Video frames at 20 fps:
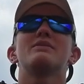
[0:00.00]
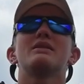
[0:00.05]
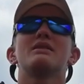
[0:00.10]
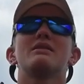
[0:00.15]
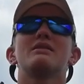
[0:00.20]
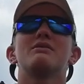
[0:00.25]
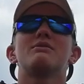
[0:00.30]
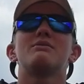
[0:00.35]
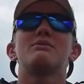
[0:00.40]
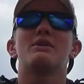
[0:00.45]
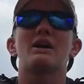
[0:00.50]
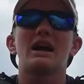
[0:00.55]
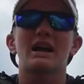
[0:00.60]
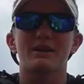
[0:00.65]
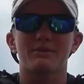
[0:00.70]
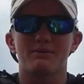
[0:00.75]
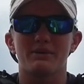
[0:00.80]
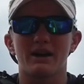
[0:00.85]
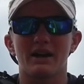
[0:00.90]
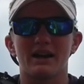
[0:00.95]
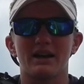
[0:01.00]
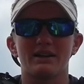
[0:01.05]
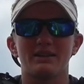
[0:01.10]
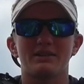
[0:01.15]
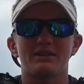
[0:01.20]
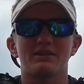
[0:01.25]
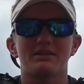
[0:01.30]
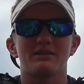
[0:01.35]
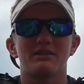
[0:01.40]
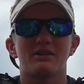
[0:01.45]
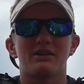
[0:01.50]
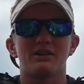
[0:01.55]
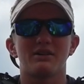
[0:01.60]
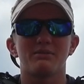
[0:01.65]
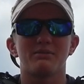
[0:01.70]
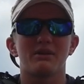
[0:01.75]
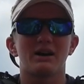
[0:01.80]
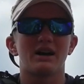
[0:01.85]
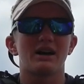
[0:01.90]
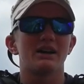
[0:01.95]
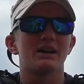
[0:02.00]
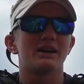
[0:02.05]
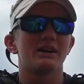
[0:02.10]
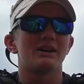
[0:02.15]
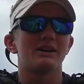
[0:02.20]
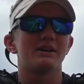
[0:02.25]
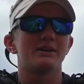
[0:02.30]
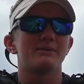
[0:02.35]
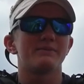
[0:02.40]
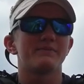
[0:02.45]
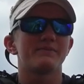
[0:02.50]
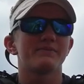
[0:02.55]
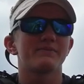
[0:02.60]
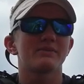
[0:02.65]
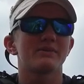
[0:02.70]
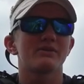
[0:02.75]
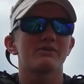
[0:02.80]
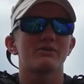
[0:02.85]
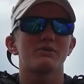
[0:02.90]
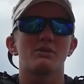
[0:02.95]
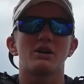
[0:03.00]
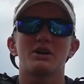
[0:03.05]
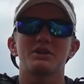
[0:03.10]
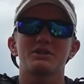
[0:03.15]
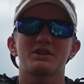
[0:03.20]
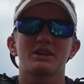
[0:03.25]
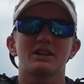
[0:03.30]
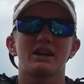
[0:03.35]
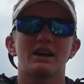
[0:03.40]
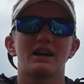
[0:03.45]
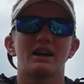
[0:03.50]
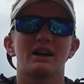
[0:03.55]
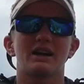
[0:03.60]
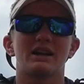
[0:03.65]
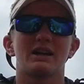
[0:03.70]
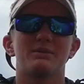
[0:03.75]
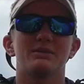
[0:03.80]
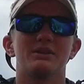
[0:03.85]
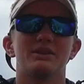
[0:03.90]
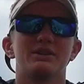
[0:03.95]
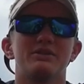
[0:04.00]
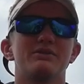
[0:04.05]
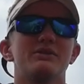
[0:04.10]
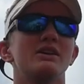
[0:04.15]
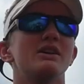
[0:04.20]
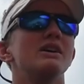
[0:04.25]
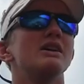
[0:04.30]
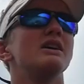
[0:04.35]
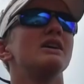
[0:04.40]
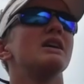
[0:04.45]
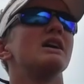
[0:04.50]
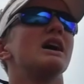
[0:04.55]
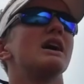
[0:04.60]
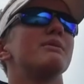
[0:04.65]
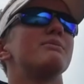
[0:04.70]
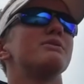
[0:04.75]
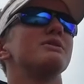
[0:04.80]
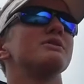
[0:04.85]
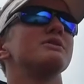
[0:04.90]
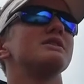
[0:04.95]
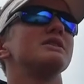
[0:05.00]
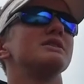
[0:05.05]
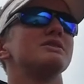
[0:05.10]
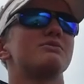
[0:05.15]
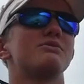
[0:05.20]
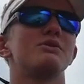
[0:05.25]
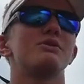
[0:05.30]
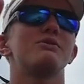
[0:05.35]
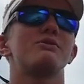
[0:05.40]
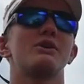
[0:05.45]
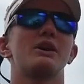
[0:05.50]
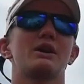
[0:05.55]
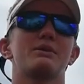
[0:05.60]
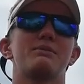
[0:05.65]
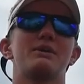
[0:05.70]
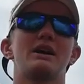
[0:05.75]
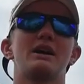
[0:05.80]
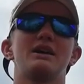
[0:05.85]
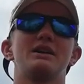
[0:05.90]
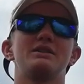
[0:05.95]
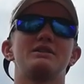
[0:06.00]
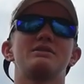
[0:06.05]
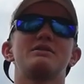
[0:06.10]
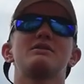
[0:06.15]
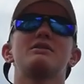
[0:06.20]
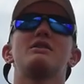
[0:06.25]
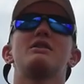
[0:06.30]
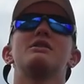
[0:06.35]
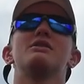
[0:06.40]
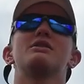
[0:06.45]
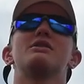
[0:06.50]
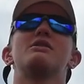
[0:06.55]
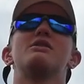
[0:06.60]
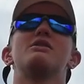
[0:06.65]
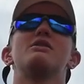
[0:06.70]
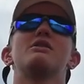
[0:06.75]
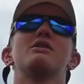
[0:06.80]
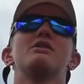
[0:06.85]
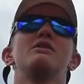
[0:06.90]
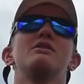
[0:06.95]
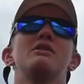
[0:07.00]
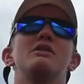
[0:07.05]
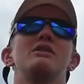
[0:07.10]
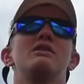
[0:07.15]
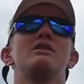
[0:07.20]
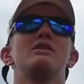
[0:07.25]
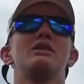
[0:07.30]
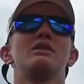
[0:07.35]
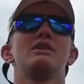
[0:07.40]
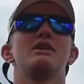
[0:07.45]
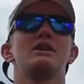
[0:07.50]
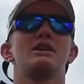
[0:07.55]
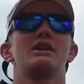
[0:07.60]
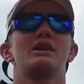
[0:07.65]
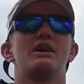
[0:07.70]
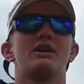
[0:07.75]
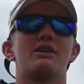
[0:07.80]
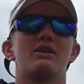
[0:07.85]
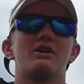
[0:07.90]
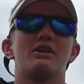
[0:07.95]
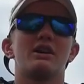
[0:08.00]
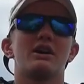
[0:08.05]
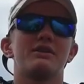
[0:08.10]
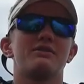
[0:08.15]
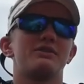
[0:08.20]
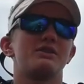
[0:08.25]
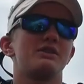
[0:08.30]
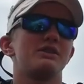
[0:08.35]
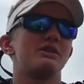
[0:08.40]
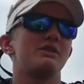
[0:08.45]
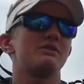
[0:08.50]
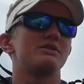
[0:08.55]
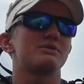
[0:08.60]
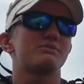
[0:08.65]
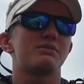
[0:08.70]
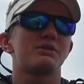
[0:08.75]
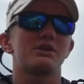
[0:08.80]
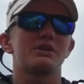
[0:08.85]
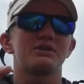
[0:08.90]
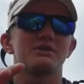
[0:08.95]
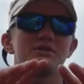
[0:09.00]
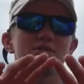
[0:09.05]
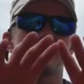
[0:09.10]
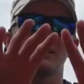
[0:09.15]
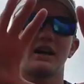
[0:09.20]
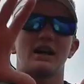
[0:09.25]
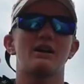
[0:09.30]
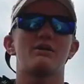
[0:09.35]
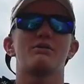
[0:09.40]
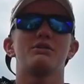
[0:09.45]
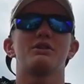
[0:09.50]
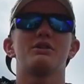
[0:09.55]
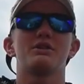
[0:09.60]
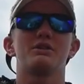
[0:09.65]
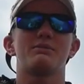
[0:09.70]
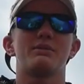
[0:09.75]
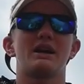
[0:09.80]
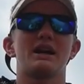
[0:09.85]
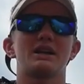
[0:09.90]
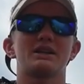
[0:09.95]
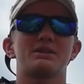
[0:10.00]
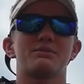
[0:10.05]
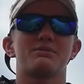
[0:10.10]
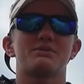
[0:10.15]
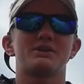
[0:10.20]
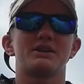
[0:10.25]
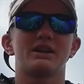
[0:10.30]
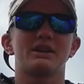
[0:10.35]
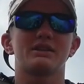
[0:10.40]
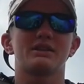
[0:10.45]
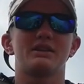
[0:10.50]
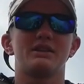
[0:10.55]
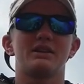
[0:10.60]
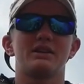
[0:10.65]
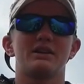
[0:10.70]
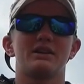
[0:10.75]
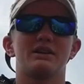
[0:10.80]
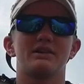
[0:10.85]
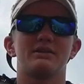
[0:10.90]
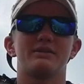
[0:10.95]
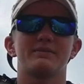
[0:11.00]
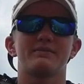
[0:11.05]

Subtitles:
rack pads on my, from Austin Kayak, I believe. I put these roof rack pads on the car, and all I have to do is put a towel on the back to protect the